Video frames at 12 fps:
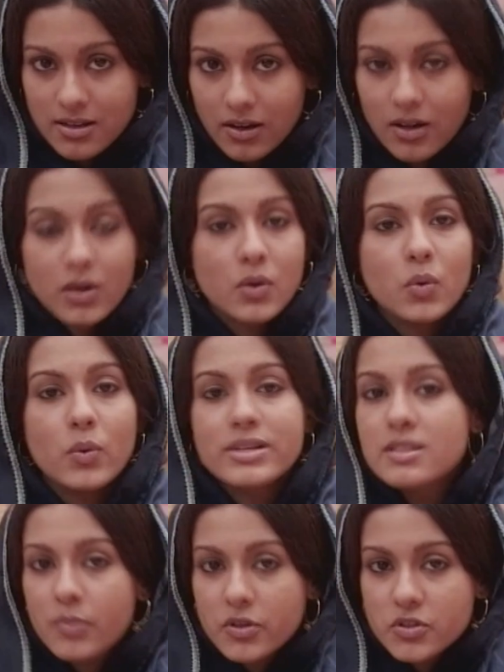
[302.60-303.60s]
girl who
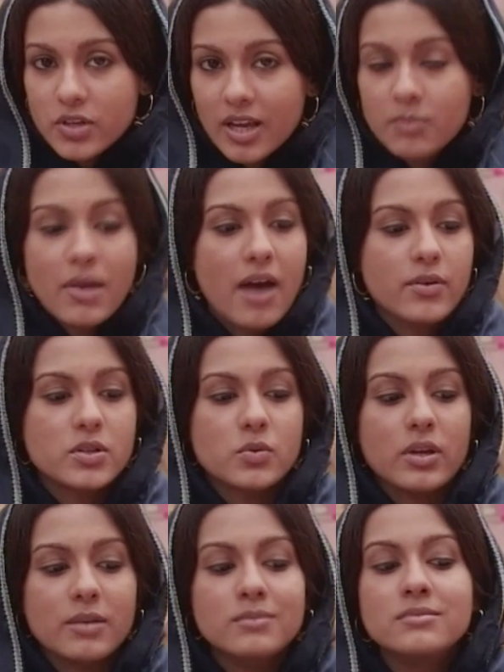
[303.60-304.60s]
was supposed to get married
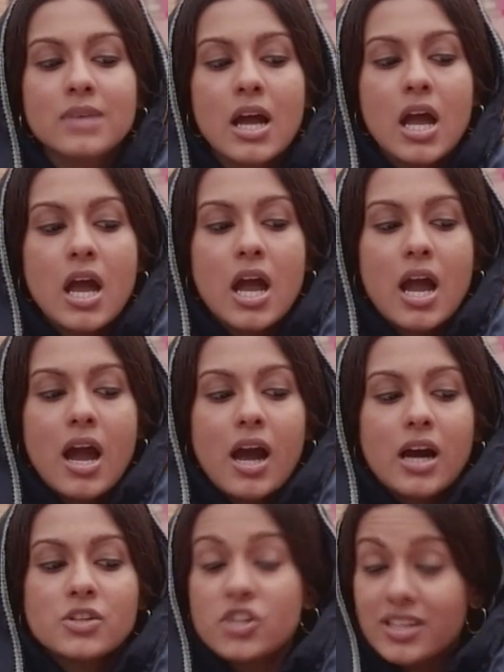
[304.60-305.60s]
to him,
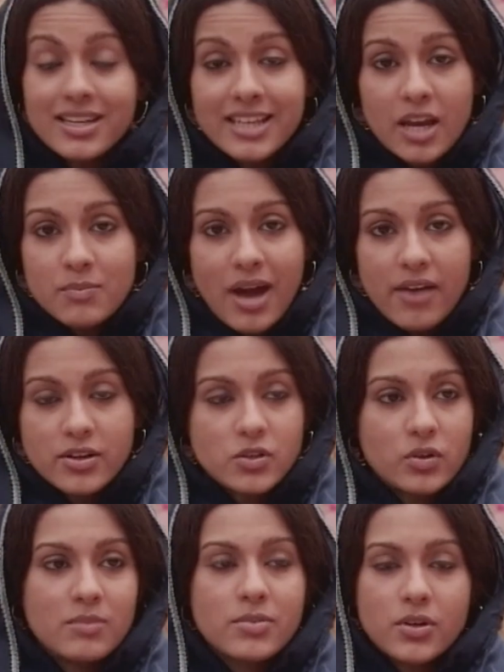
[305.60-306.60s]
she didn't get married
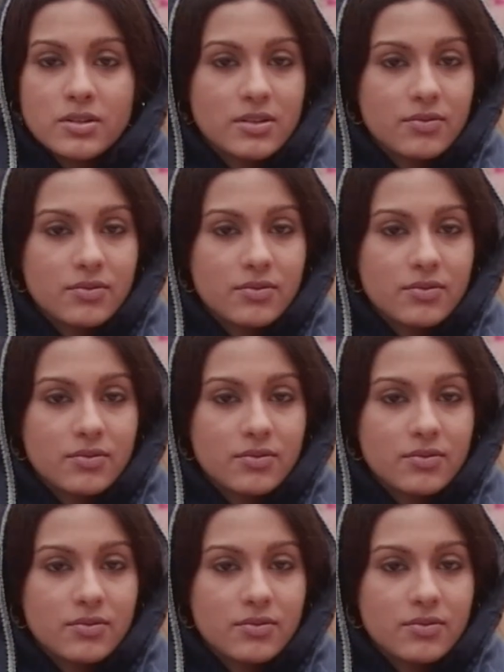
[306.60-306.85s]
to him because